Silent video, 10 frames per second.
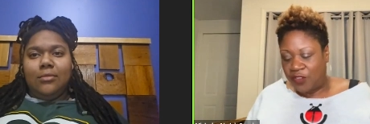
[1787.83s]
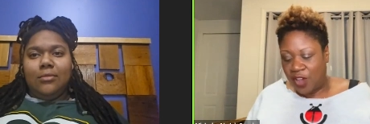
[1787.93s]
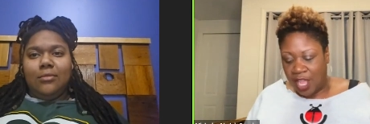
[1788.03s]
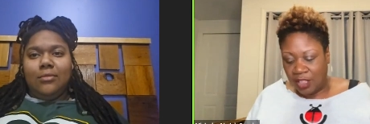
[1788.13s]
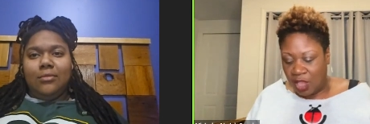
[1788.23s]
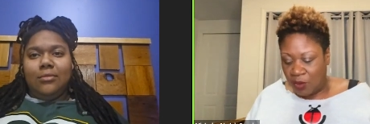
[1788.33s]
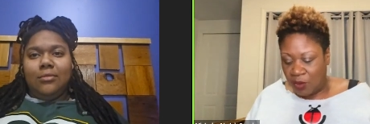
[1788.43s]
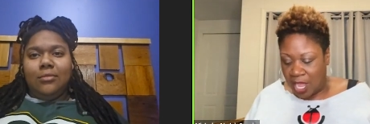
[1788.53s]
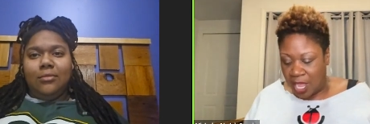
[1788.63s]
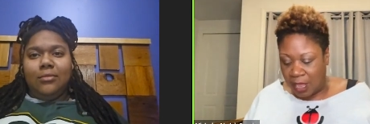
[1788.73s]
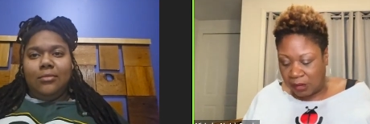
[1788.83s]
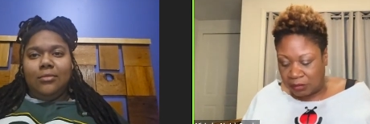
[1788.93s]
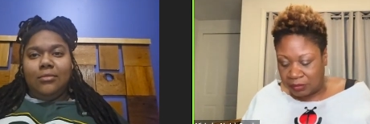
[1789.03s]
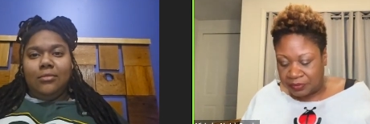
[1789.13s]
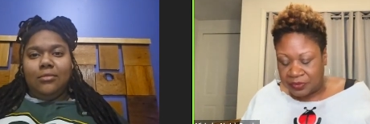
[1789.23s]
Speaker 1: follow
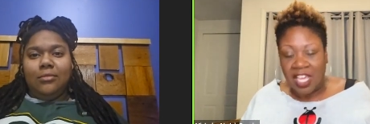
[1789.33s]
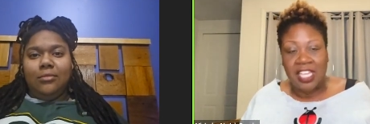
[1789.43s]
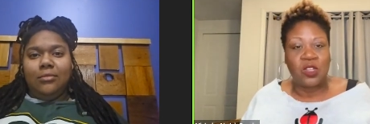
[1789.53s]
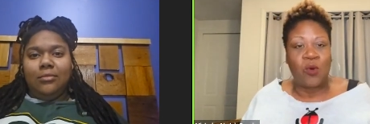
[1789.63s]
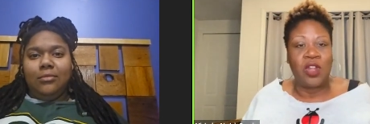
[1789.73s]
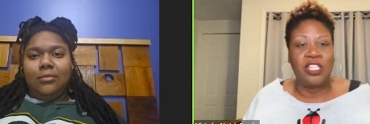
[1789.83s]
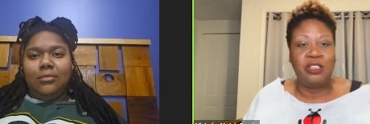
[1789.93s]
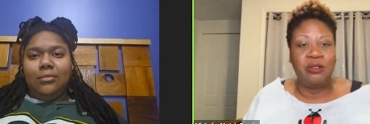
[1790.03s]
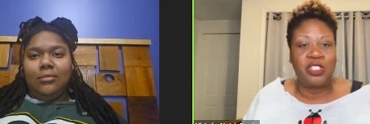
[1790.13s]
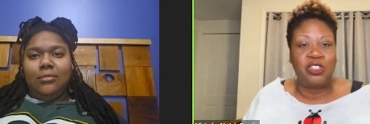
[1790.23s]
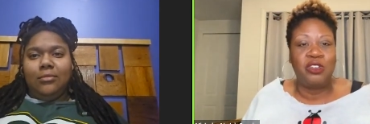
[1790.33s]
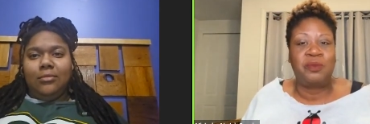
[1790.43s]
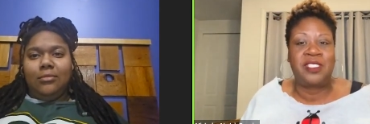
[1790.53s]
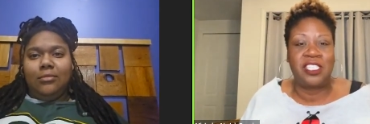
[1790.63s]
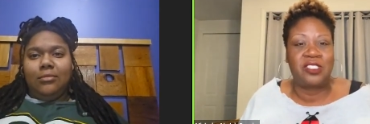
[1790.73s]
um, us on
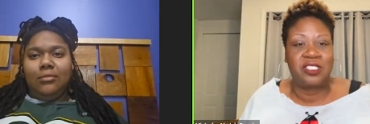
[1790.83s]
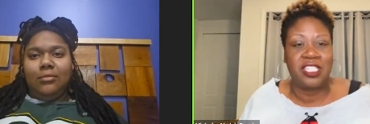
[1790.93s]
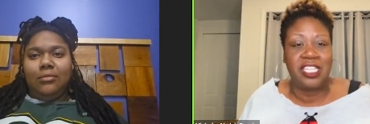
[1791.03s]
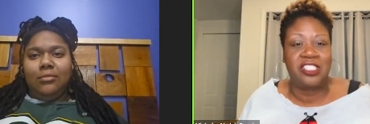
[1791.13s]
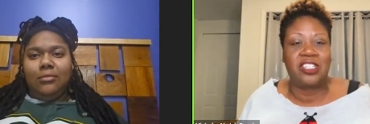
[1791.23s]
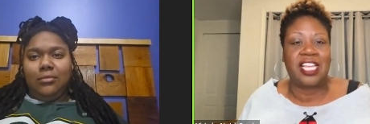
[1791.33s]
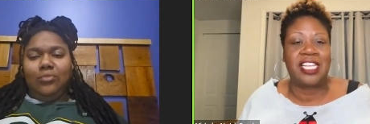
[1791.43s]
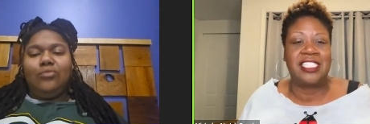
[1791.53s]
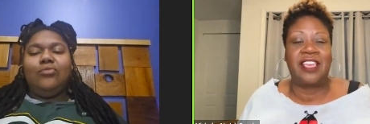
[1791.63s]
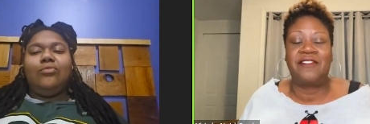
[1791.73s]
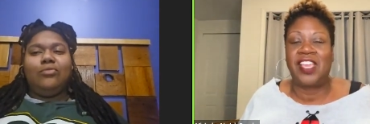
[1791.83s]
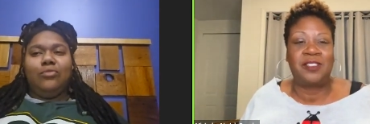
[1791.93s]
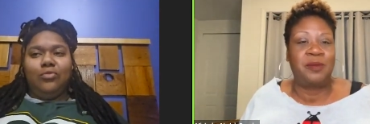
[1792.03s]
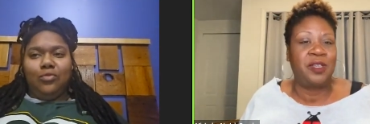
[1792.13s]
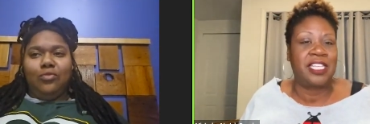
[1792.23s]
YouTube, Sisters of Leisure. Like I said,
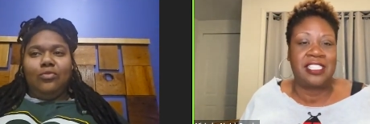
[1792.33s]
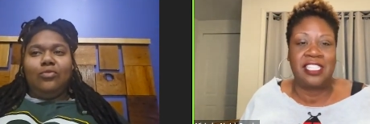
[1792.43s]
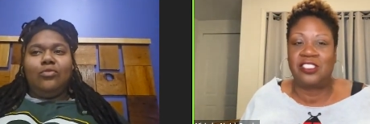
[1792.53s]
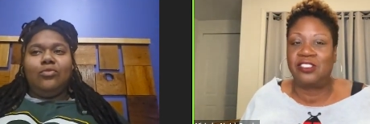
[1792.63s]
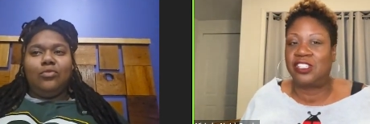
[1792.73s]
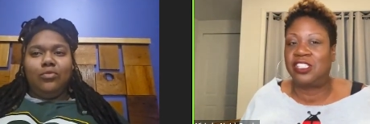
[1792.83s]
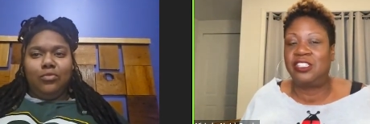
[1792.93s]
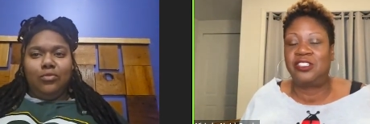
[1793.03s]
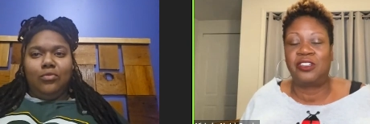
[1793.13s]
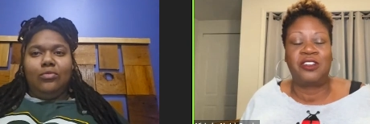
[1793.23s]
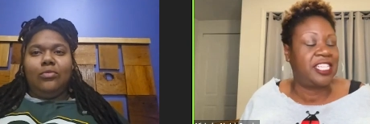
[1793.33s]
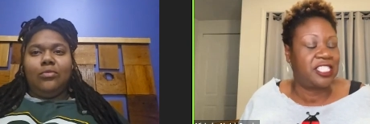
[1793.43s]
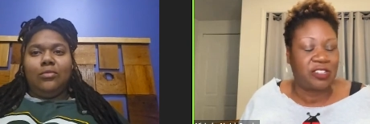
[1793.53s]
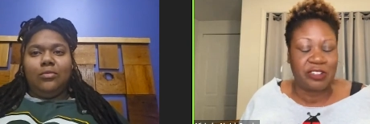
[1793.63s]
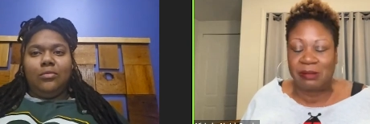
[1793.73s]
Facebook is Sisters of Leisure,
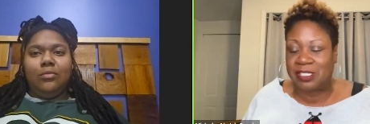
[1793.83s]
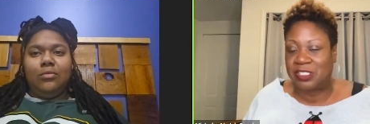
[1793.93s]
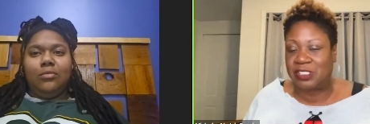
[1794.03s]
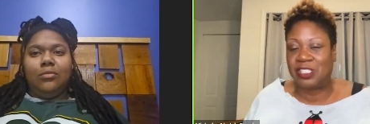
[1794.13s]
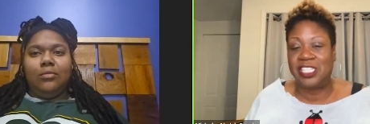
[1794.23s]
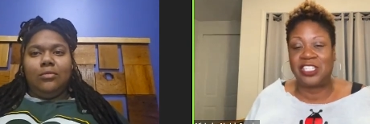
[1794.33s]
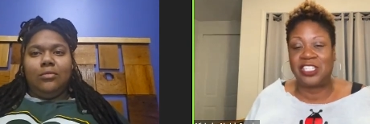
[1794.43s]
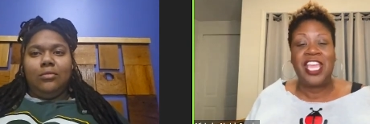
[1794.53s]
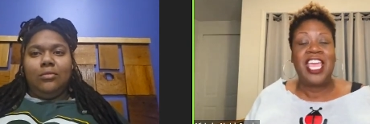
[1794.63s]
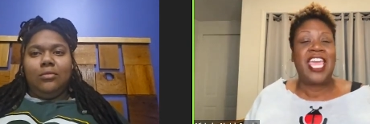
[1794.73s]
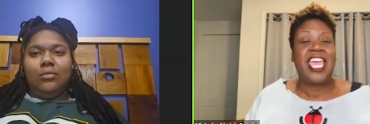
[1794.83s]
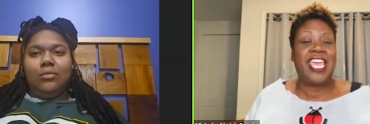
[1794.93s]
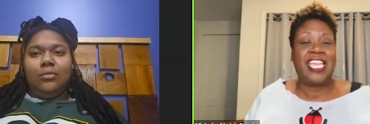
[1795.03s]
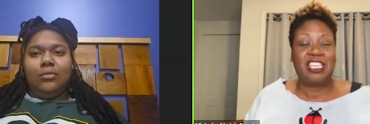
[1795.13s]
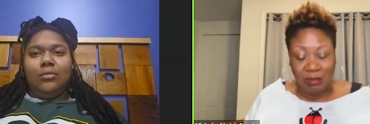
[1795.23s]
Instagram Sisters of Leisure,
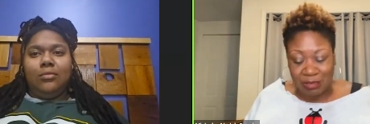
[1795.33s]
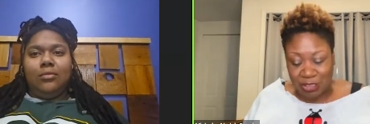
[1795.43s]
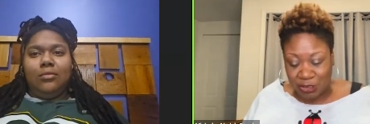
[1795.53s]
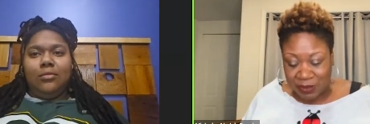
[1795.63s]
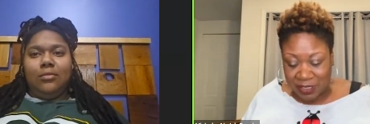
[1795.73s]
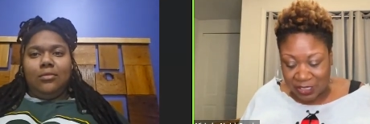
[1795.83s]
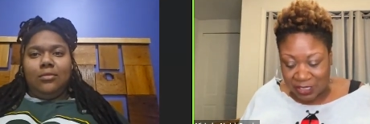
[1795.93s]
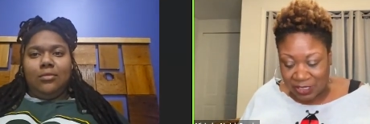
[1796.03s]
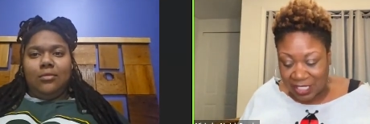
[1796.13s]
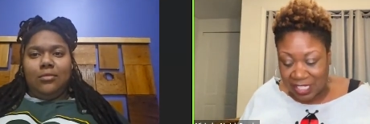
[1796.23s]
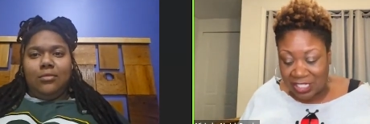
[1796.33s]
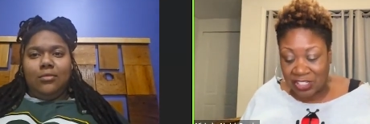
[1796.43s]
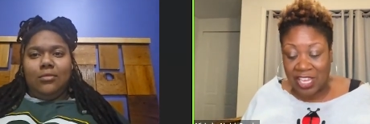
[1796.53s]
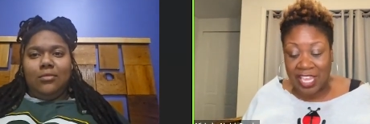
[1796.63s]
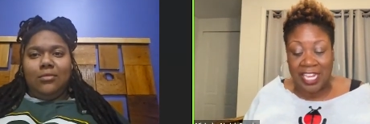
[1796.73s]
and YouTube Sisters of
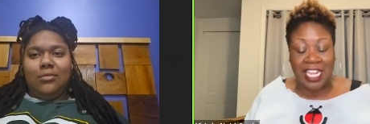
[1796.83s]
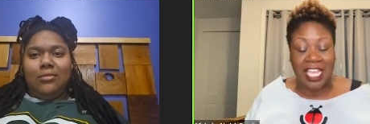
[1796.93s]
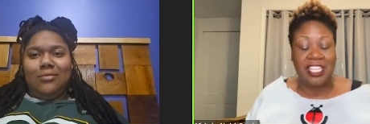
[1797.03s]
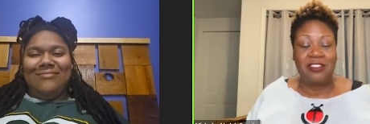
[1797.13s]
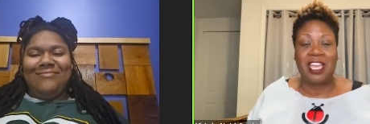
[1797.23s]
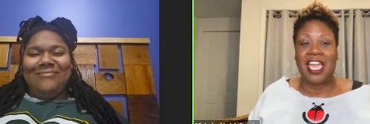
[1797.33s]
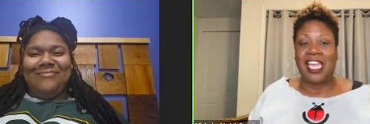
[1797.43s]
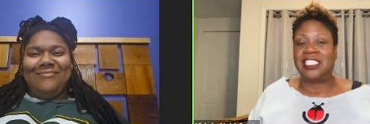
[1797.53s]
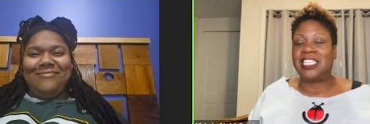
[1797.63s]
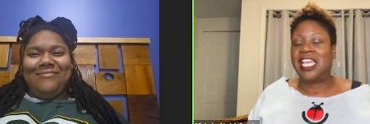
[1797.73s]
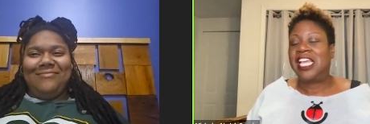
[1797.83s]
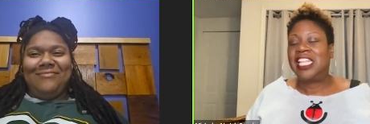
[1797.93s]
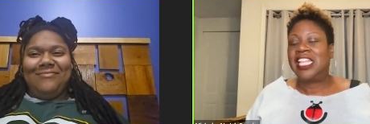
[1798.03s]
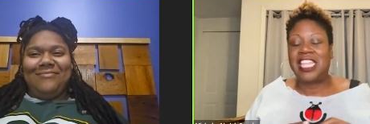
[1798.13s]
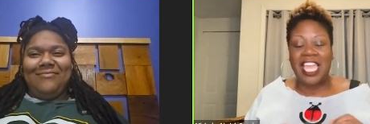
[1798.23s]
Leisure. And you guys,
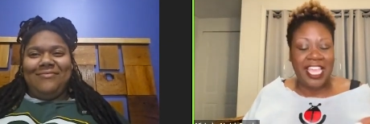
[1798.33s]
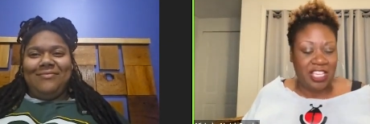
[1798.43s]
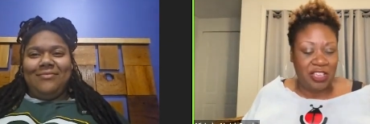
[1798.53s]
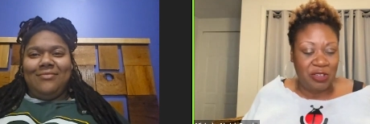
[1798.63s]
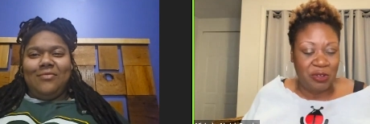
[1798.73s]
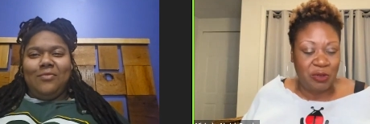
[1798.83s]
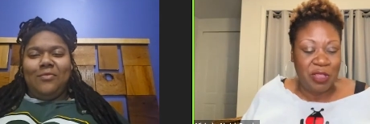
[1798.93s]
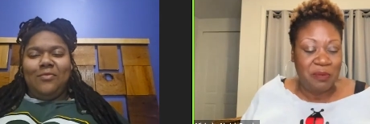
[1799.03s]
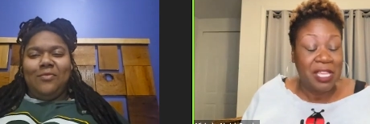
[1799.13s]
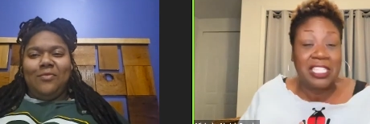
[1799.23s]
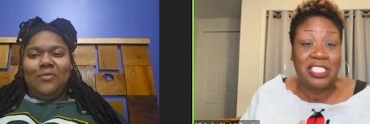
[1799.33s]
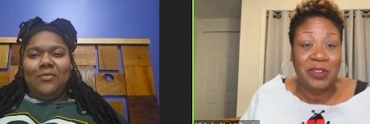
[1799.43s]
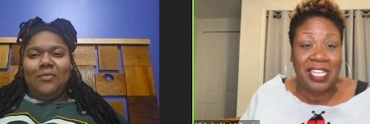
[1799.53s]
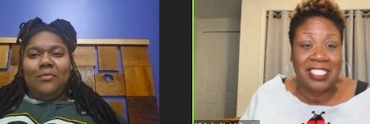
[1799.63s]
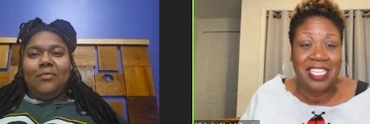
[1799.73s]
thank you. We miss
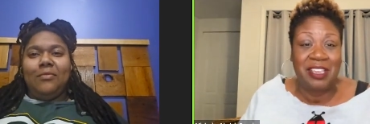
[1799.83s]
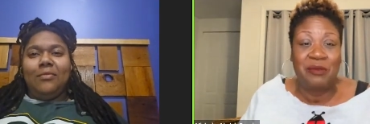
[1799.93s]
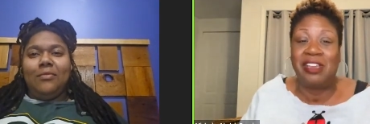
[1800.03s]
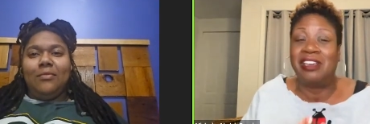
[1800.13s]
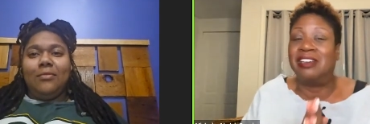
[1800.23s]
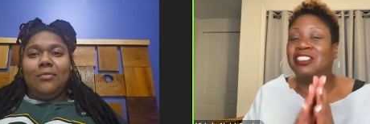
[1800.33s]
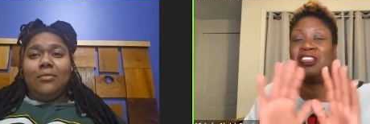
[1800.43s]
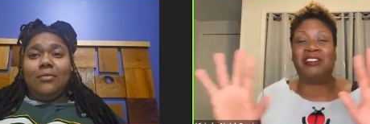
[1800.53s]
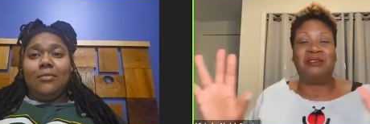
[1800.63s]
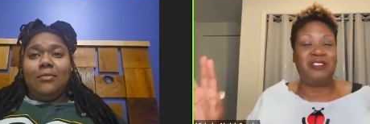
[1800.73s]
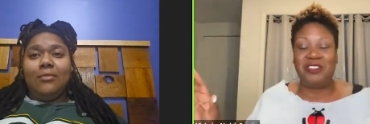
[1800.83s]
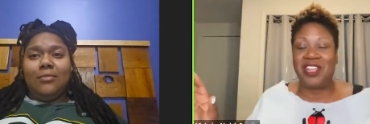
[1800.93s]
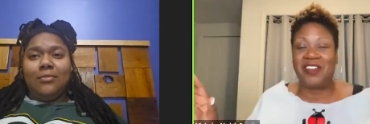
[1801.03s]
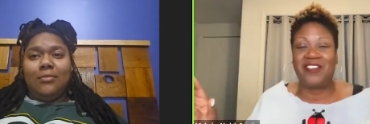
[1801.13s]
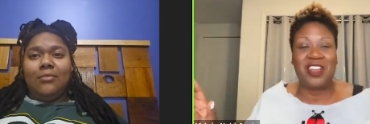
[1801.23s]
Tracey. We'll, you know, you
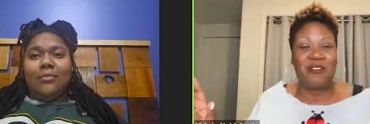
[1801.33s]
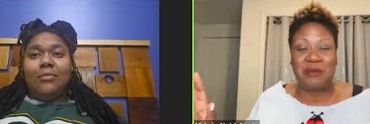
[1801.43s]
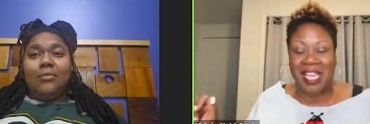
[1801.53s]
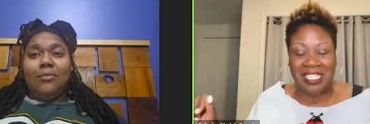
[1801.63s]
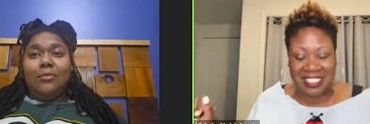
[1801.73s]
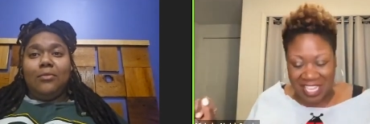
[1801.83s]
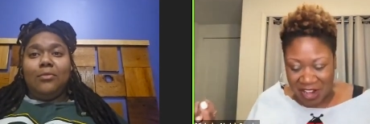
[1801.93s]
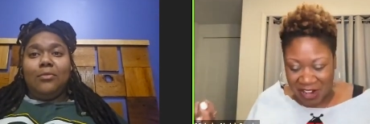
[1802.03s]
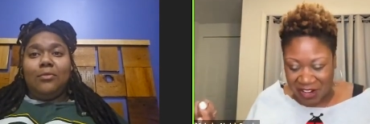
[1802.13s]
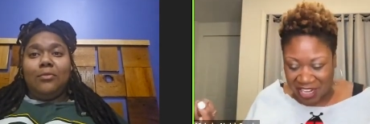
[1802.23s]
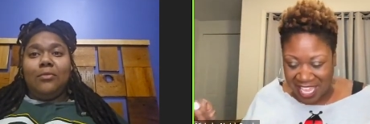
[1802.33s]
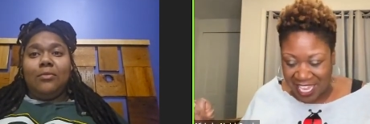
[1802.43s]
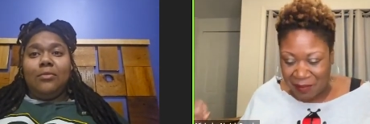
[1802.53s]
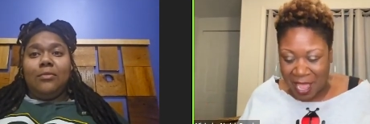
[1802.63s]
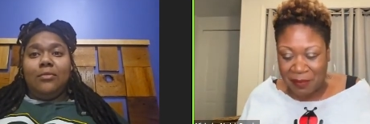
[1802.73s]
never know. We might see her
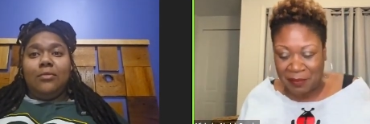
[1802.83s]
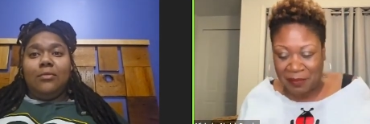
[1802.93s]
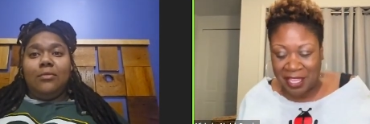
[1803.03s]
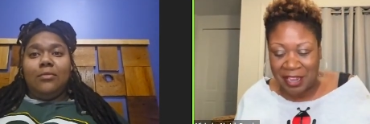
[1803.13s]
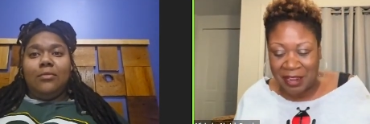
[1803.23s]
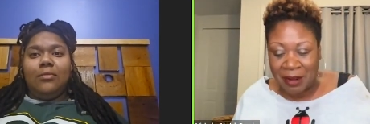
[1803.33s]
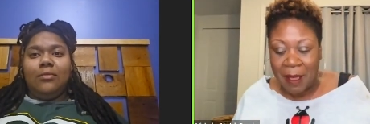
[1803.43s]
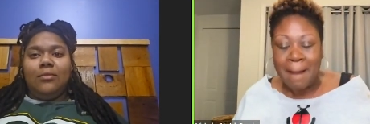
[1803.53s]
again pop up here,